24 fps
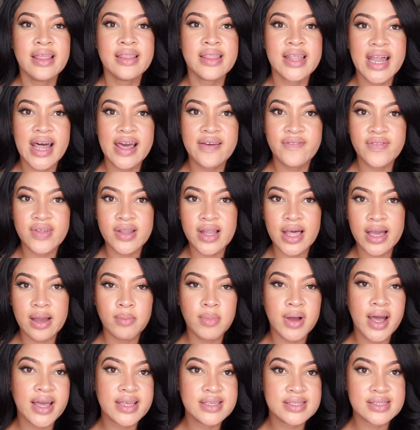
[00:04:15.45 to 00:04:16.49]
that I feel like
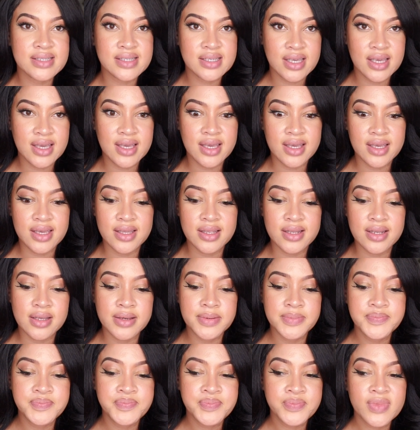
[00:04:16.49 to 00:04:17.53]
my skin